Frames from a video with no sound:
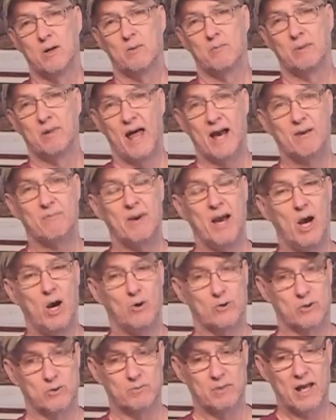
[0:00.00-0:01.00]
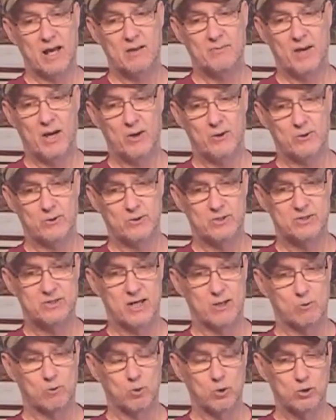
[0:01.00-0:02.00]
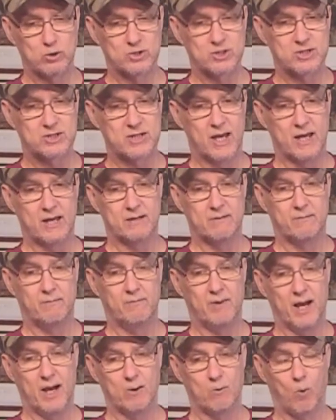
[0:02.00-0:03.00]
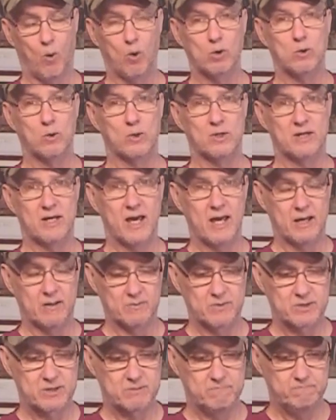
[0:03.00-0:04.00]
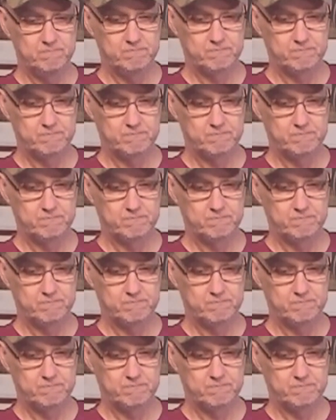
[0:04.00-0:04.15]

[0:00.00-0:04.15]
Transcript: Black Powder. Black Powder is a rule set by Warlord Games,